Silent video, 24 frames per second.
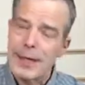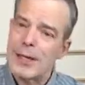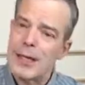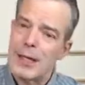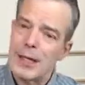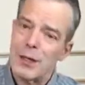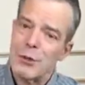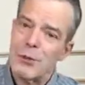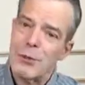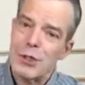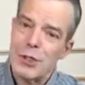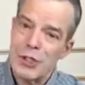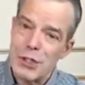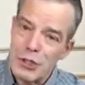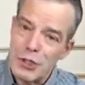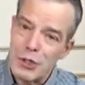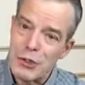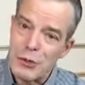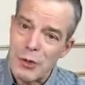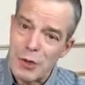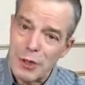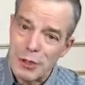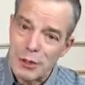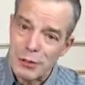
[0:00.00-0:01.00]
Now, there was an
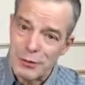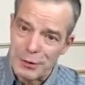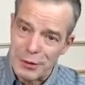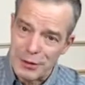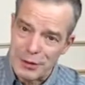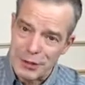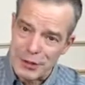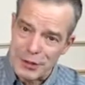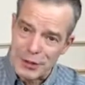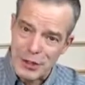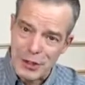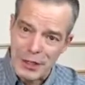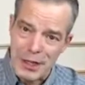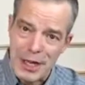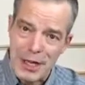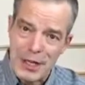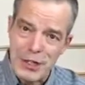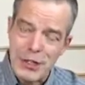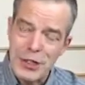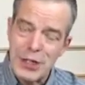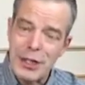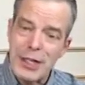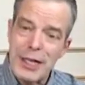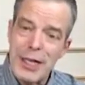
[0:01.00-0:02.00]
instructor for this
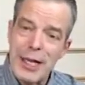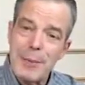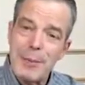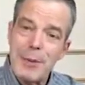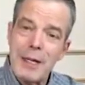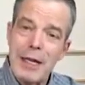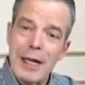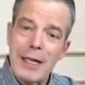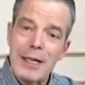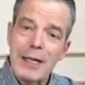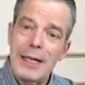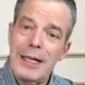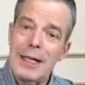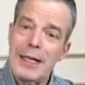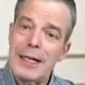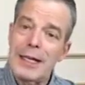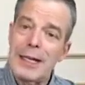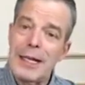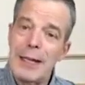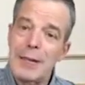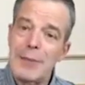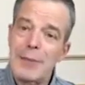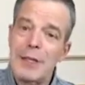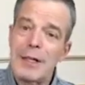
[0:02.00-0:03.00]
class, a, name, a lady
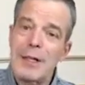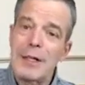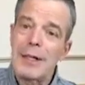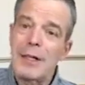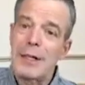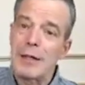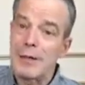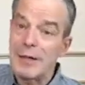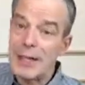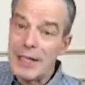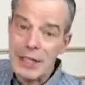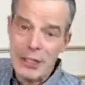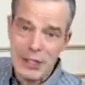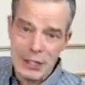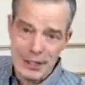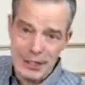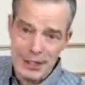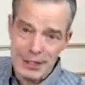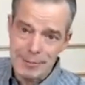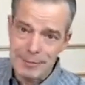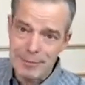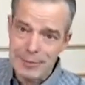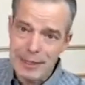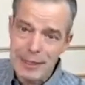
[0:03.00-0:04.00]
named
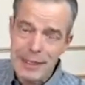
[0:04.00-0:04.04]
Leslie,